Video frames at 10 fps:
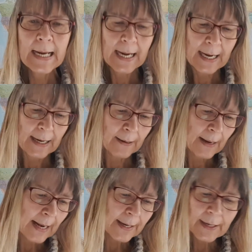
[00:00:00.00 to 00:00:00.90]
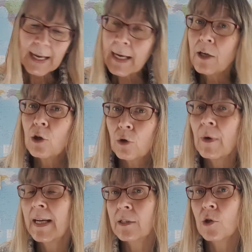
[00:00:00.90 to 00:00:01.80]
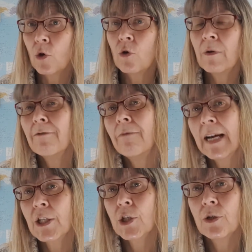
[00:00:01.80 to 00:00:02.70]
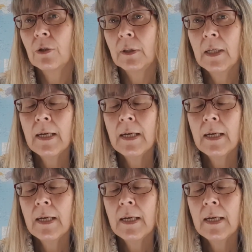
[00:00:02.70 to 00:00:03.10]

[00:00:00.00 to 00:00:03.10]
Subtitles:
an incorrect or irrational